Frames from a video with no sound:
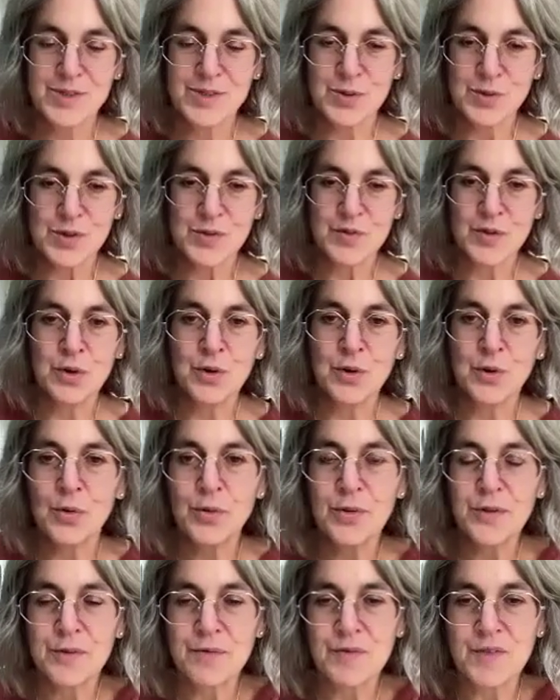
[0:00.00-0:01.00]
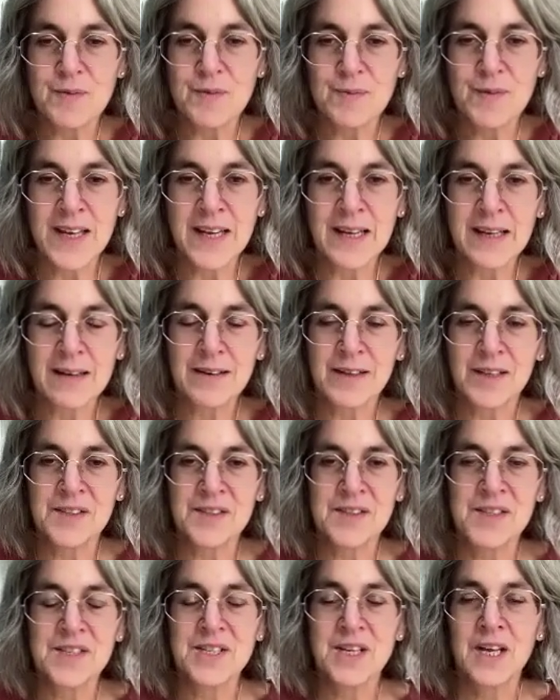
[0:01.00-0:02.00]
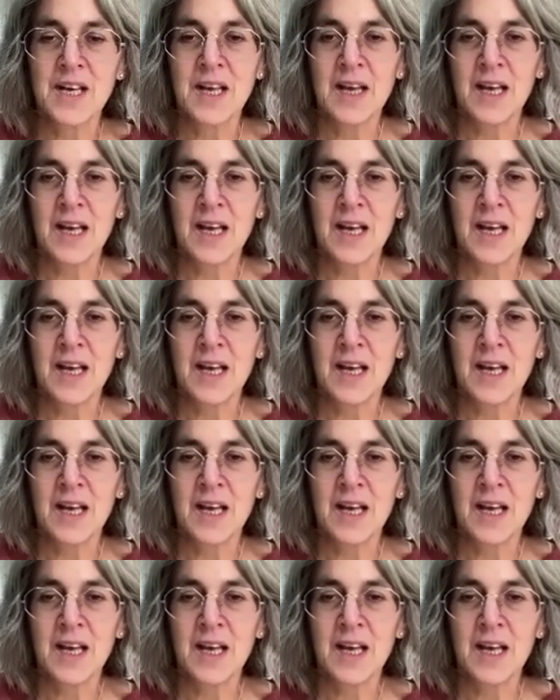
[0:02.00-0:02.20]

sort of the north of England.